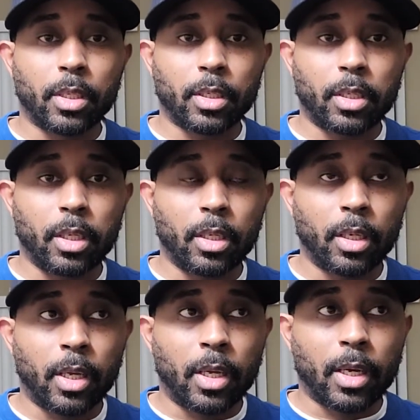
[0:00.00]
kit,
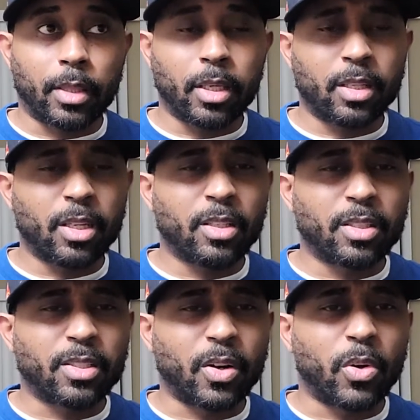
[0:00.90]
I think theirs
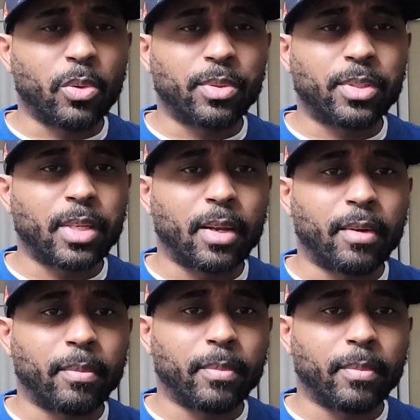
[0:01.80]
is a whole setup.